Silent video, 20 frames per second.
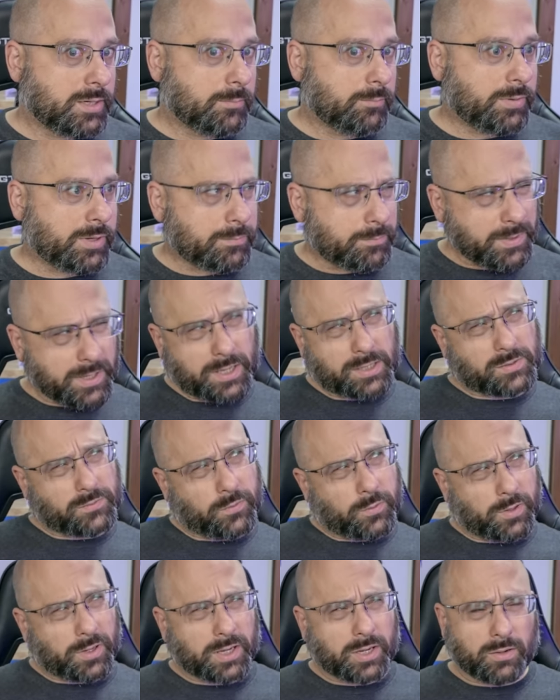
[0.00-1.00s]
But
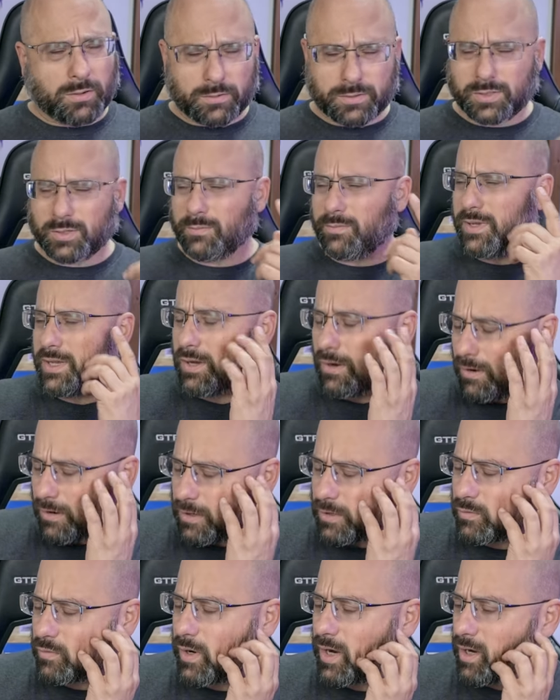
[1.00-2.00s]
PX4 can also be
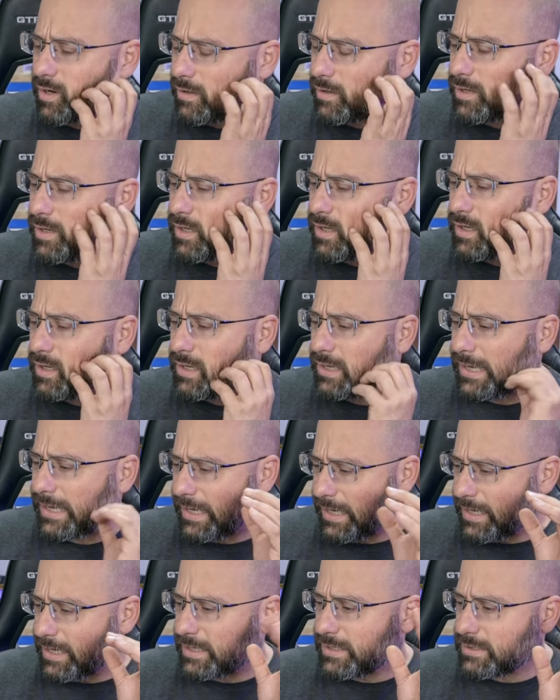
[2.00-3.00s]
hardware,
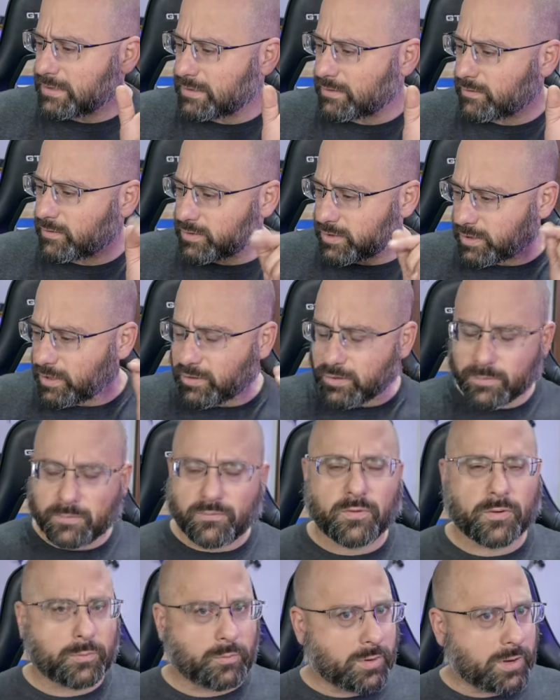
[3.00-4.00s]
and there's another
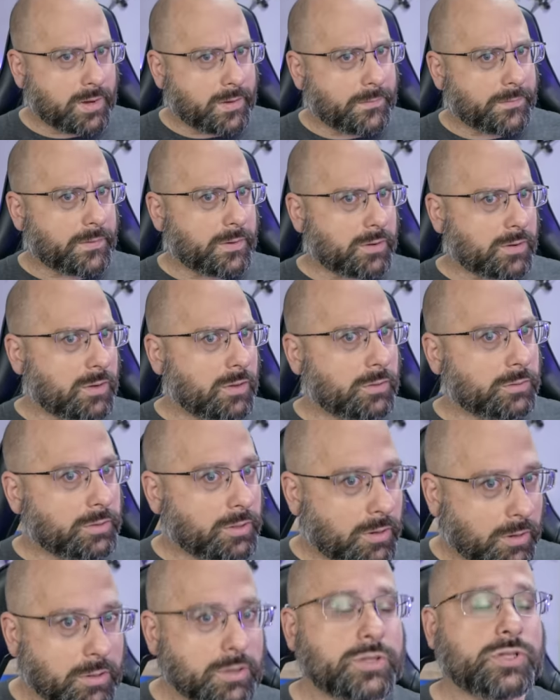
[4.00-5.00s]
firmware out there called
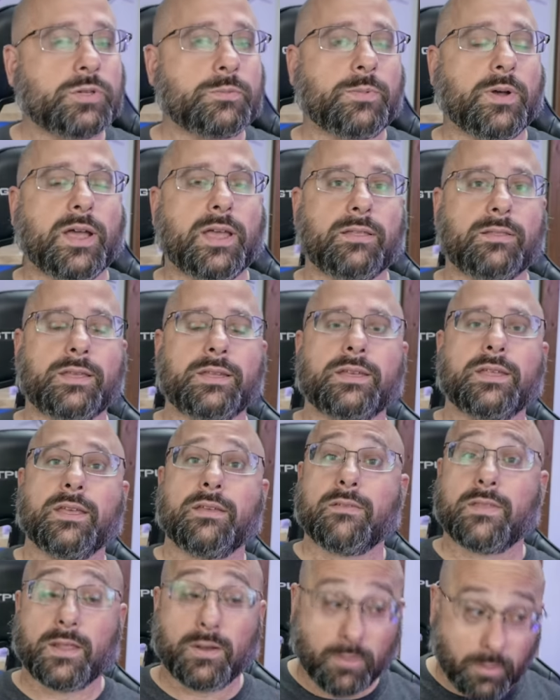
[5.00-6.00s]
ArduPilot
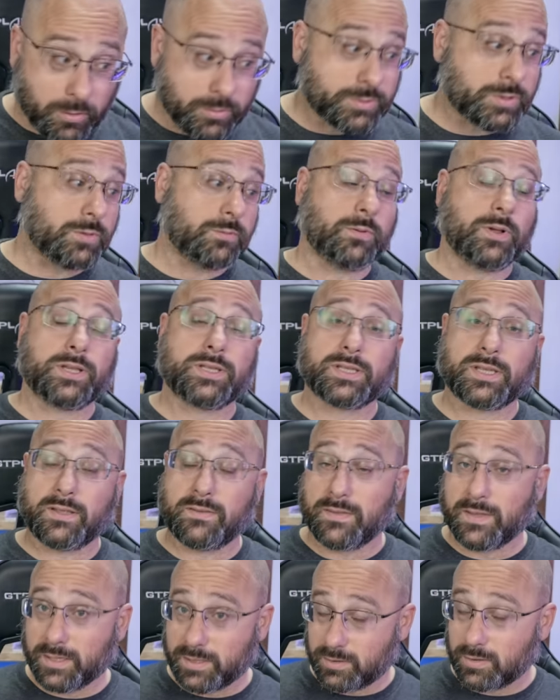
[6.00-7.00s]
that also runs
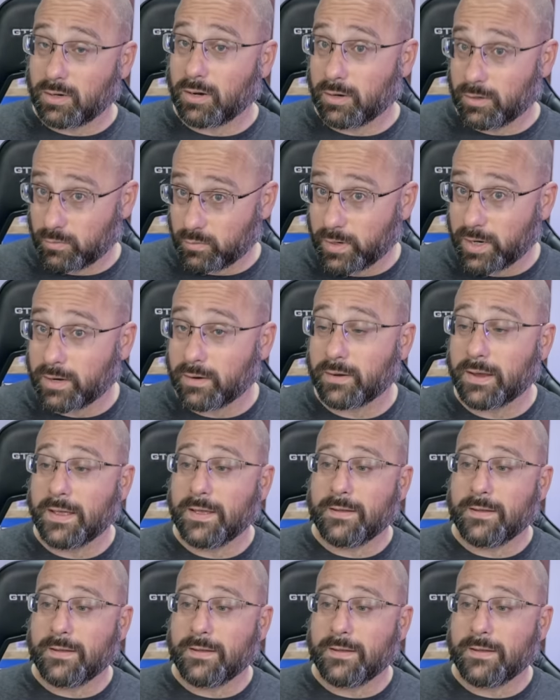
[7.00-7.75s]
on this hardware